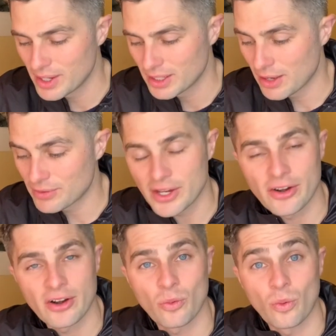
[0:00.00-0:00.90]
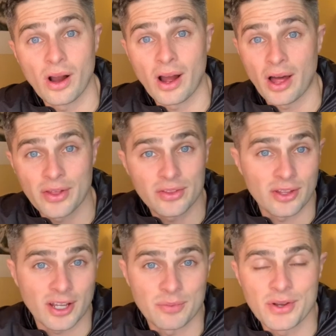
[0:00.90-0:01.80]
Love to hear, I think the
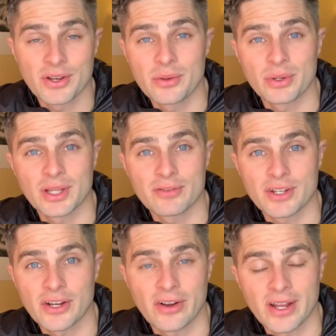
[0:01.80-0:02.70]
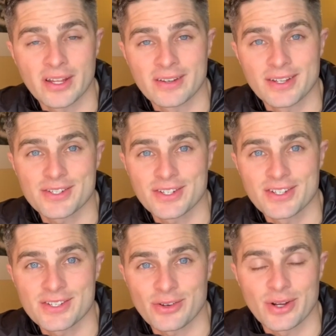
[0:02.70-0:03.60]
community would love to hear any
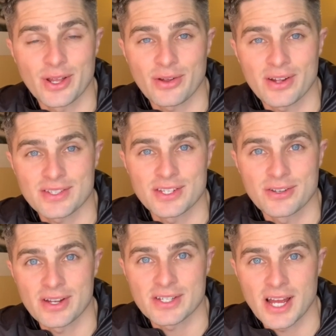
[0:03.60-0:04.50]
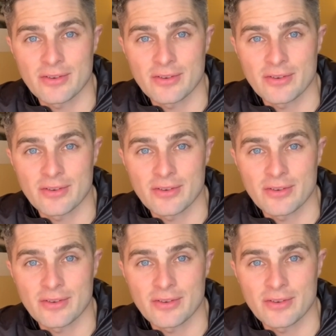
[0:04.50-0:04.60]
additions or any thoughts that you guys have.